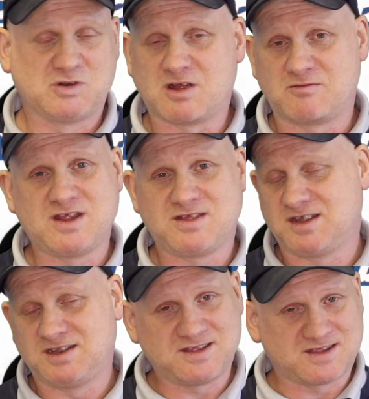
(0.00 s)
we're not
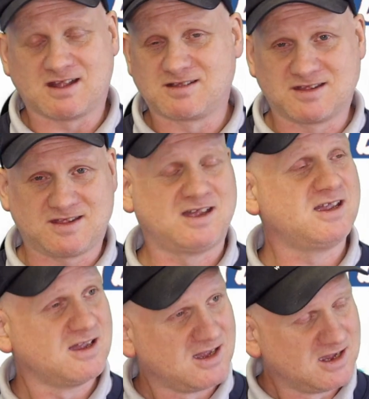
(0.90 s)
reaching this delta
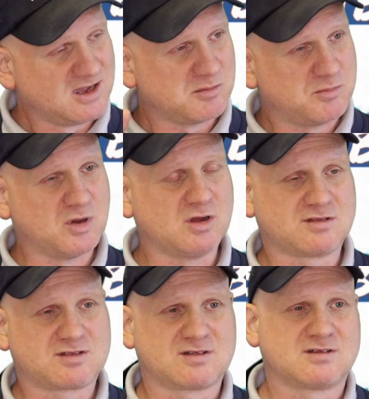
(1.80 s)
T,
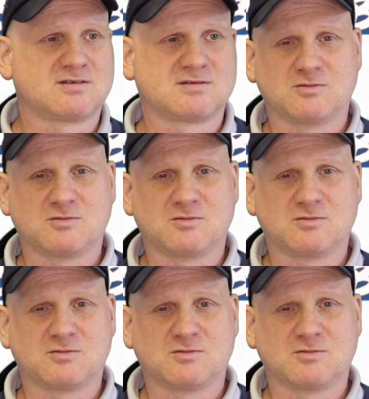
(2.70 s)
but